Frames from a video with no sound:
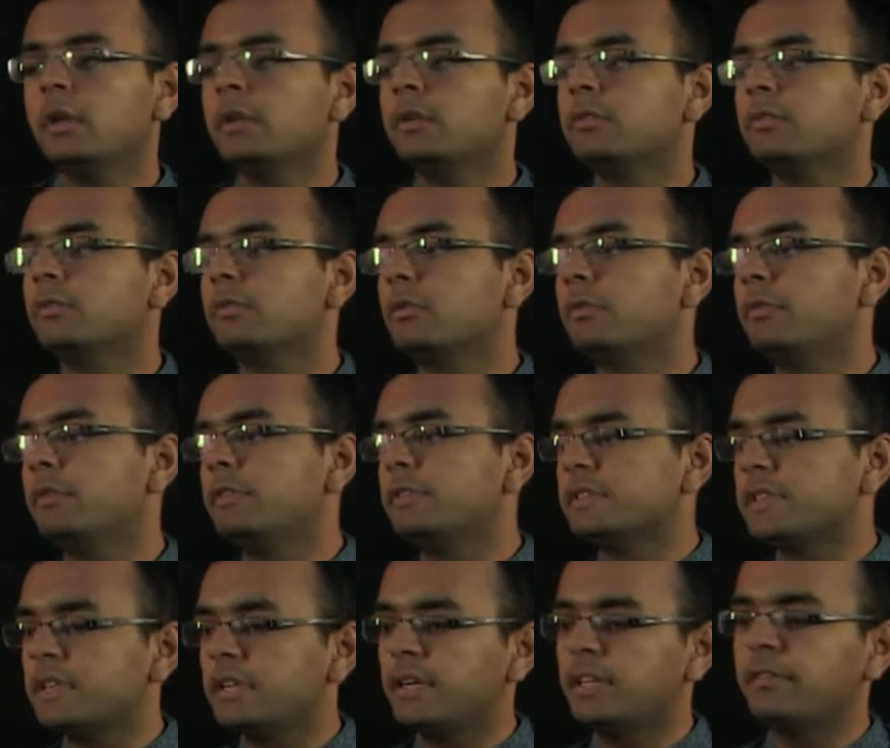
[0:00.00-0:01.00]
So we will
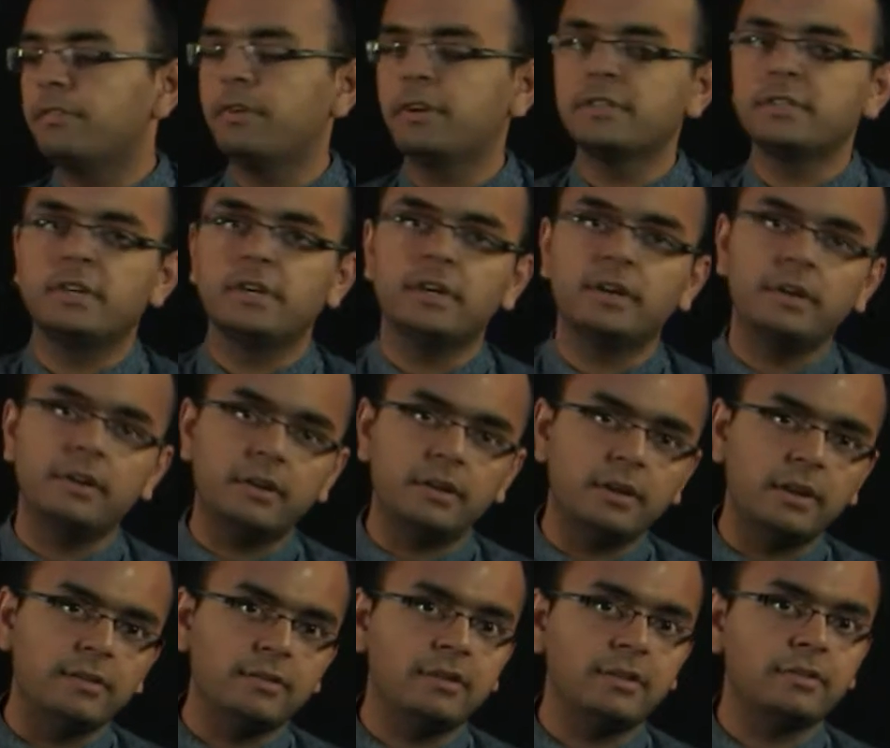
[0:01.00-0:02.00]
say that the function
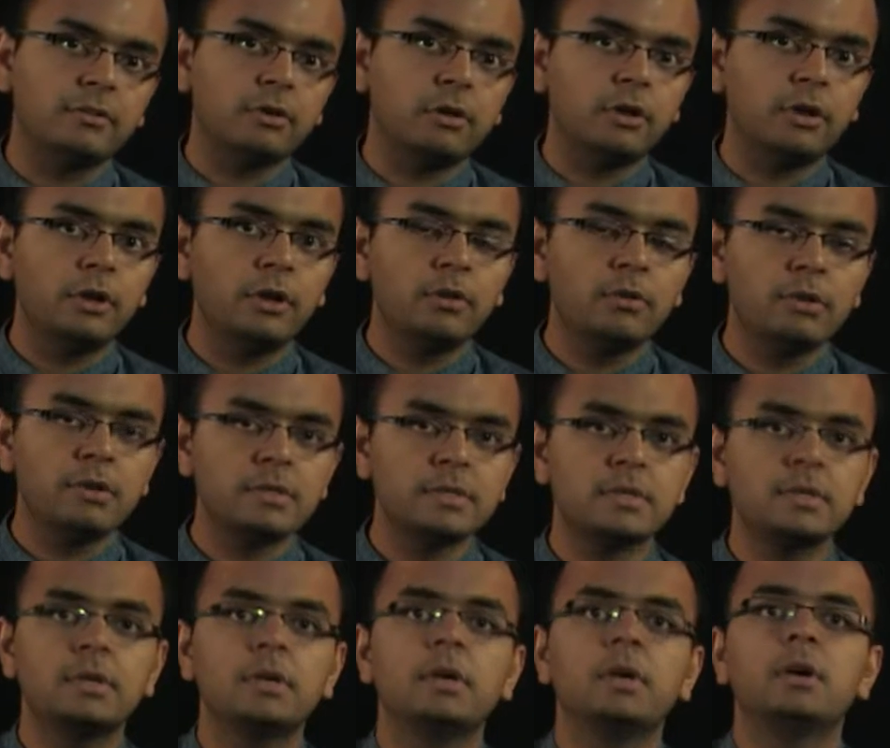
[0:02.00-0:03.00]
is discontinuous,
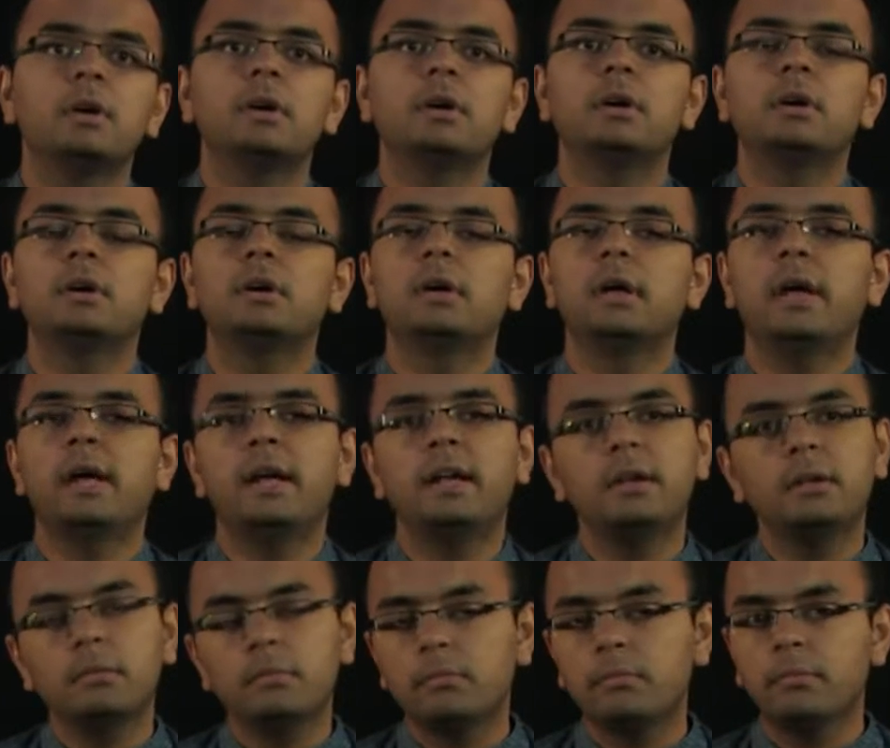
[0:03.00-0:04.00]

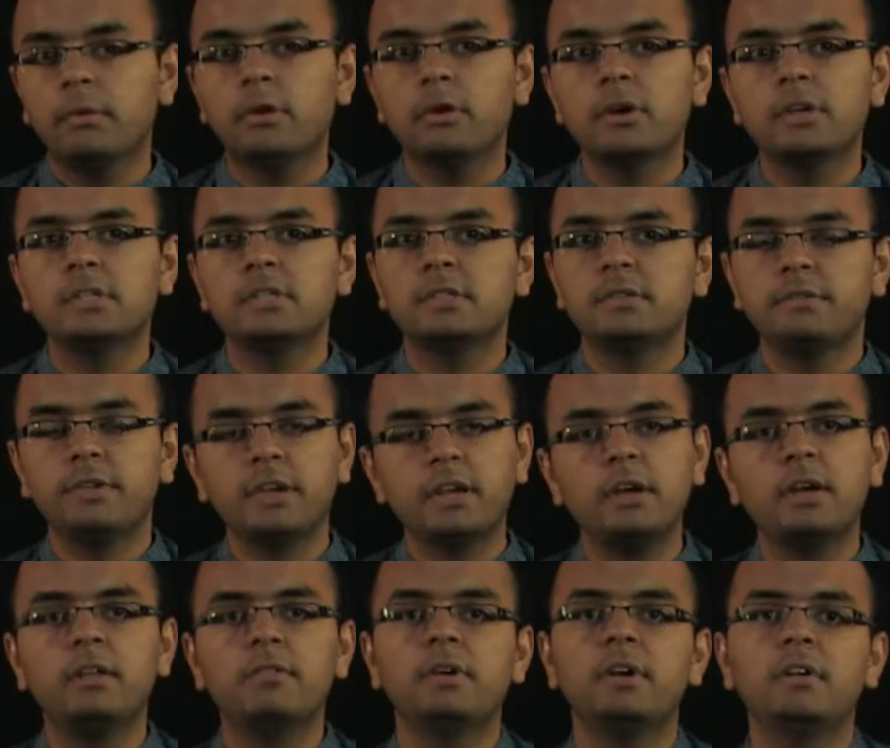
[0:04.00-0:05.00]
and because we
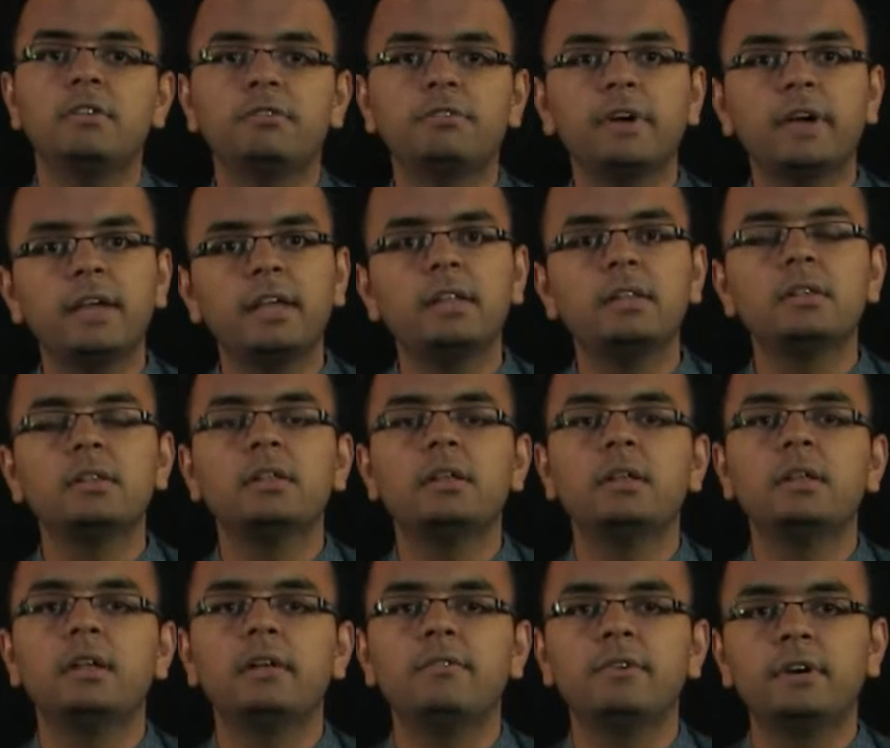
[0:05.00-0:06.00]
cannot even define the
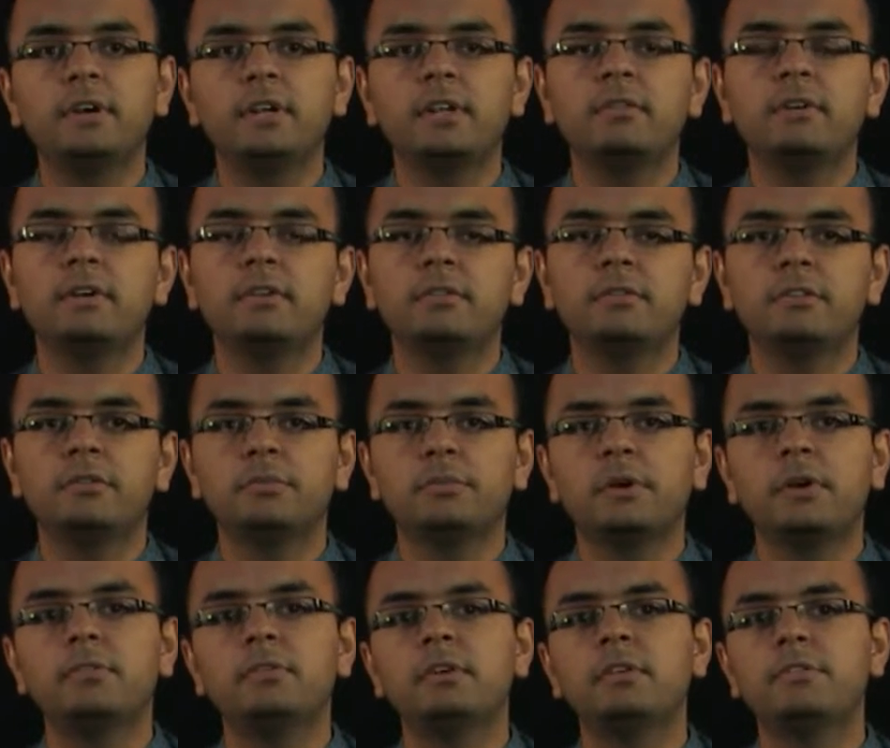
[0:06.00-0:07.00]
left hand derivative of this
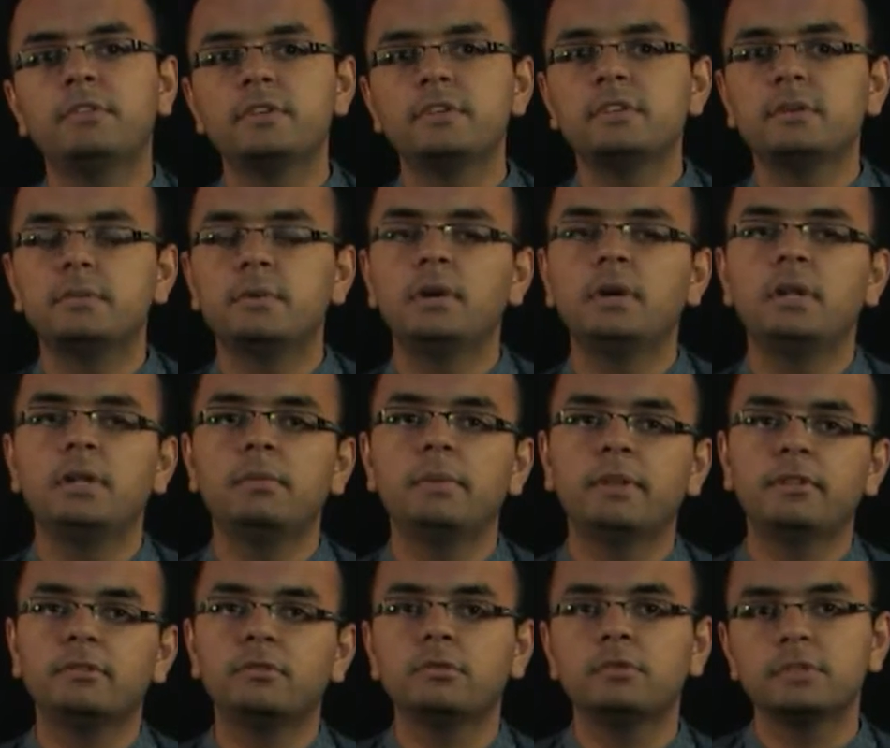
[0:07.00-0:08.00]
point, so differentiability
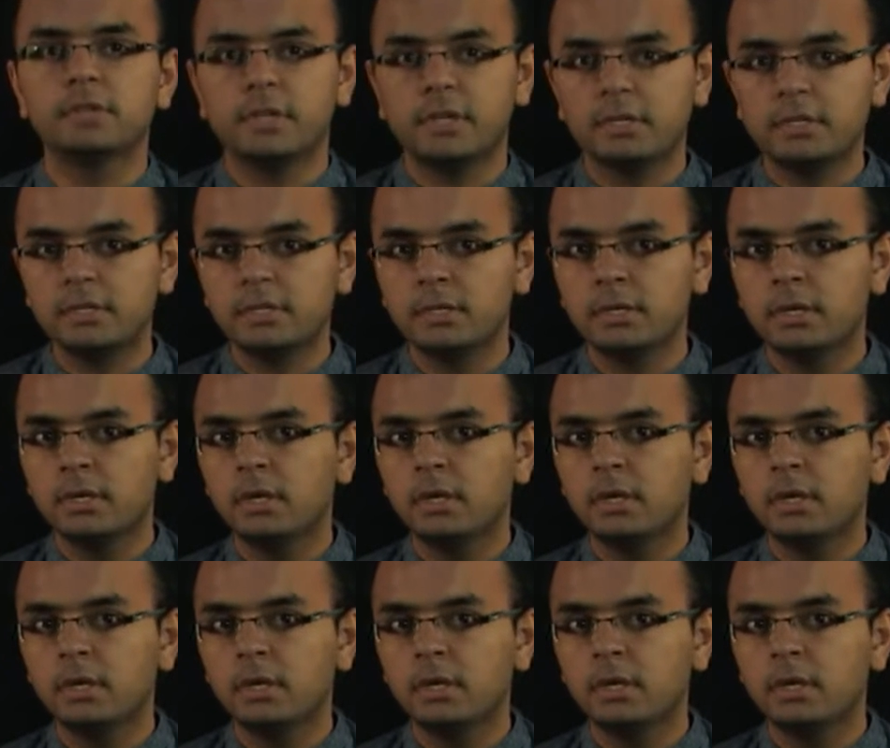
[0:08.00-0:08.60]
makes no sense.